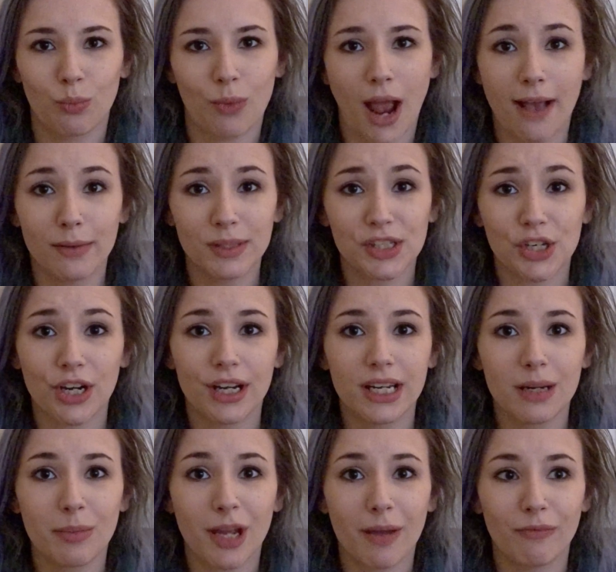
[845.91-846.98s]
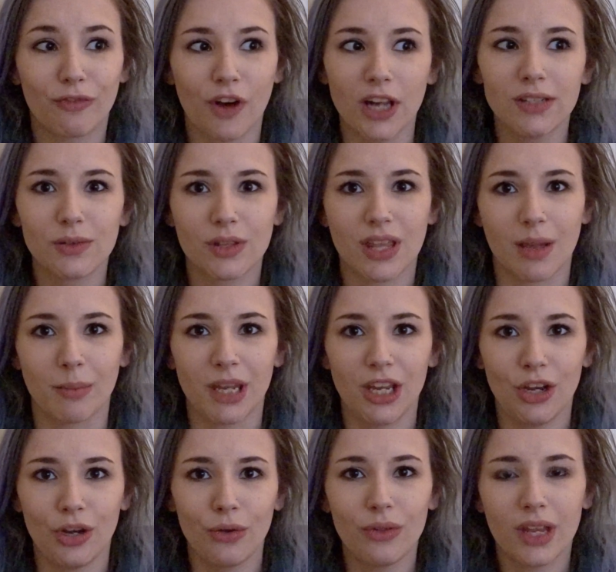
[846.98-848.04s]
I was starting to become friends with him.
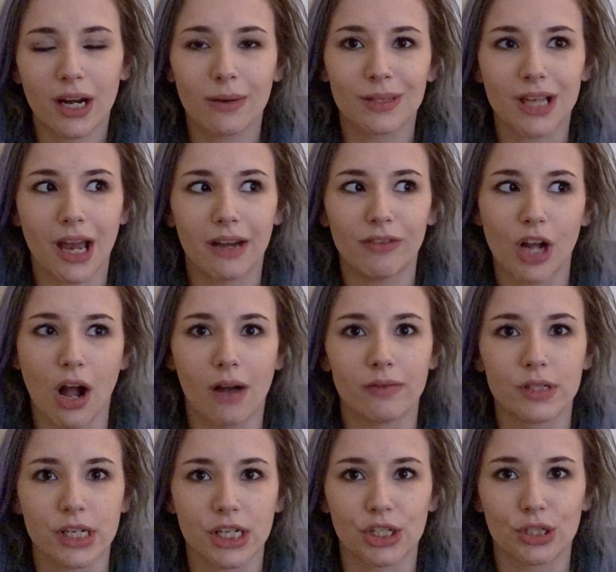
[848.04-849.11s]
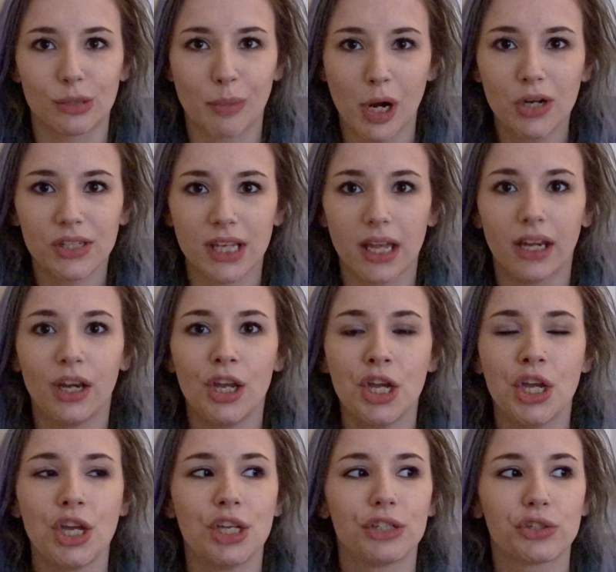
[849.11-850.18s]
He knew that I was kind of a confrontational person.
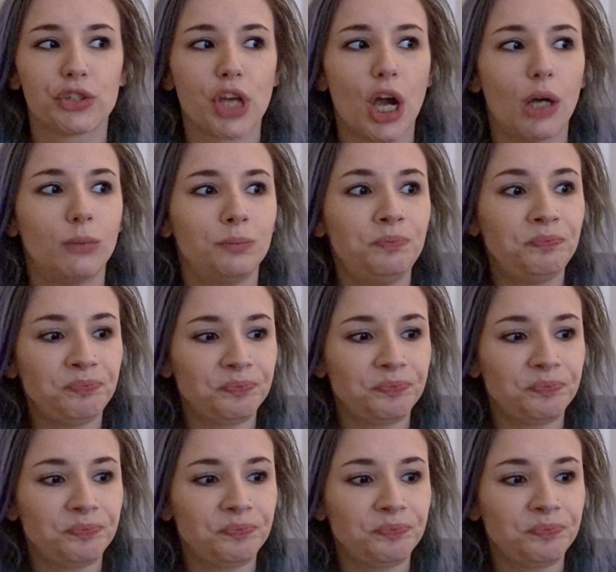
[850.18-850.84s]
So